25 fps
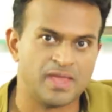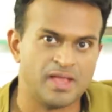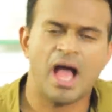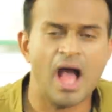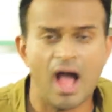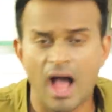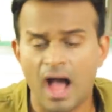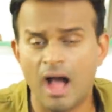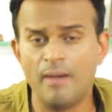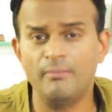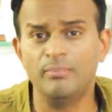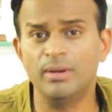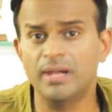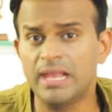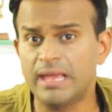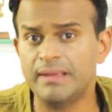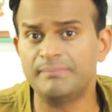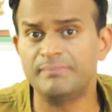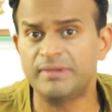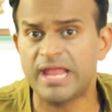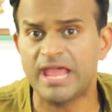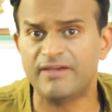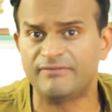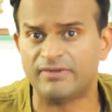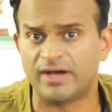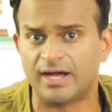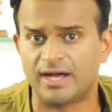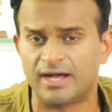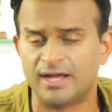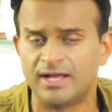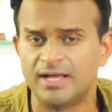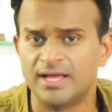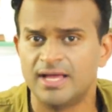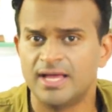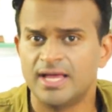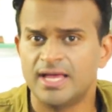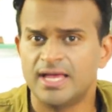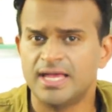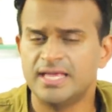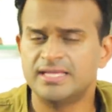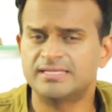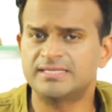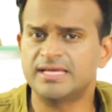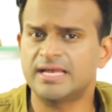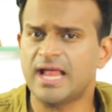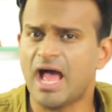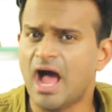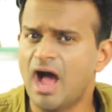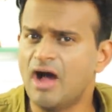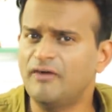A humble endeavor is
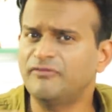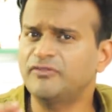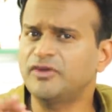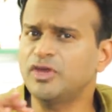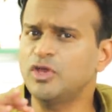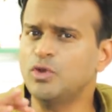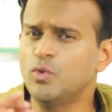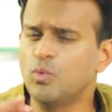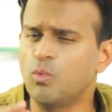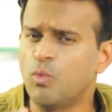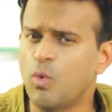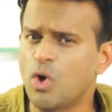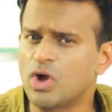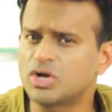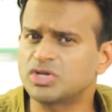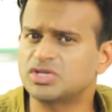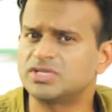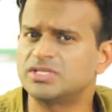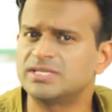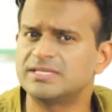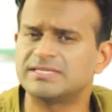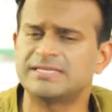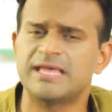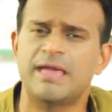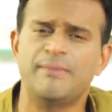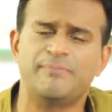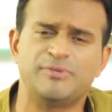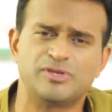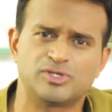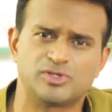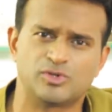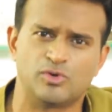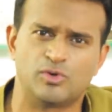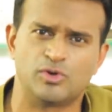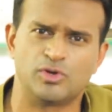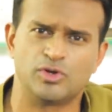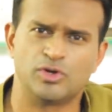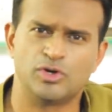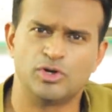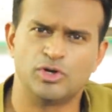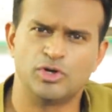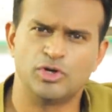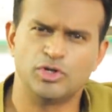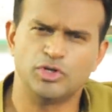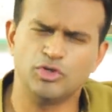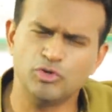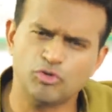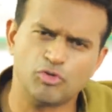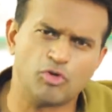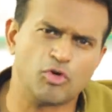that after you watch this episode,
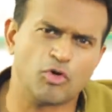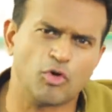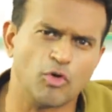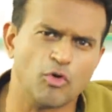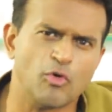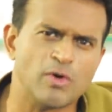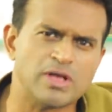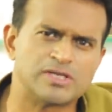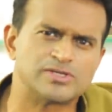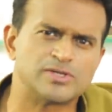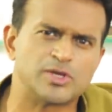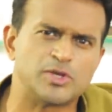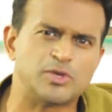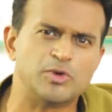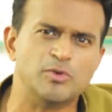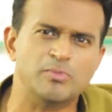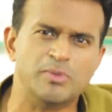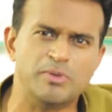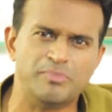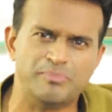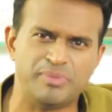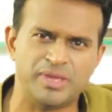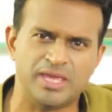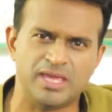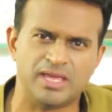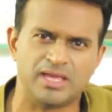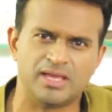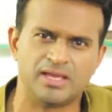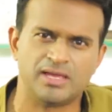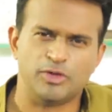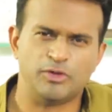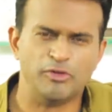you grow as a human being.